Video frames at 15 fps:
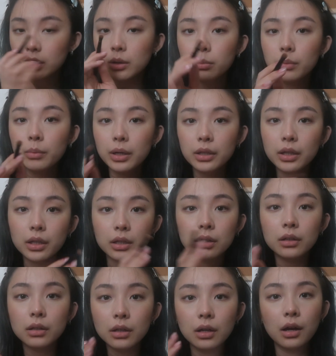Keep in mind, like,
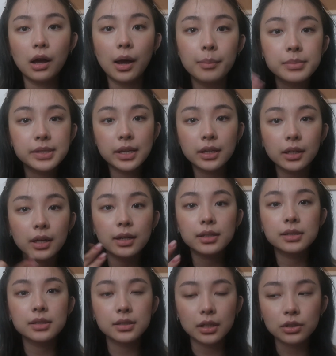I'm saying
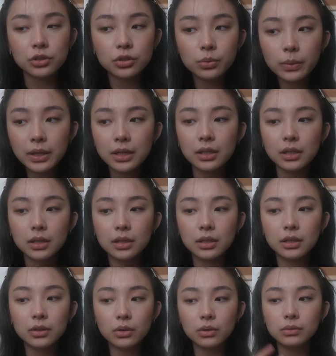accentuate
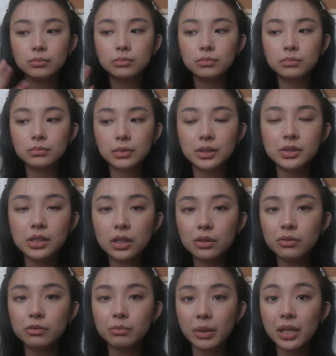instead
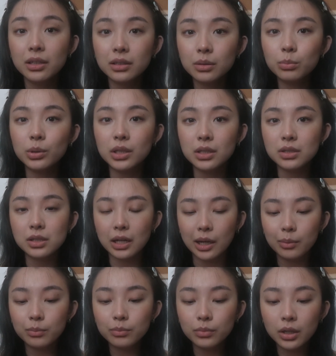of make, because
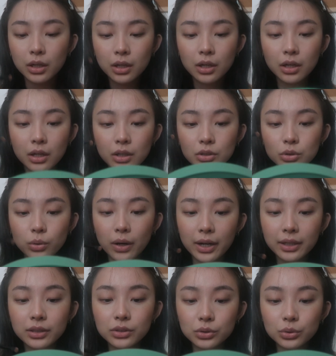I'm
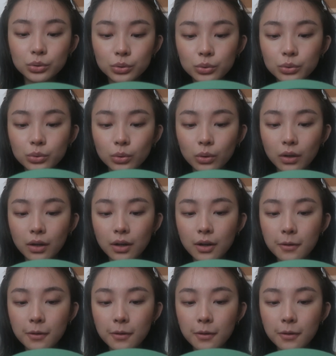trying to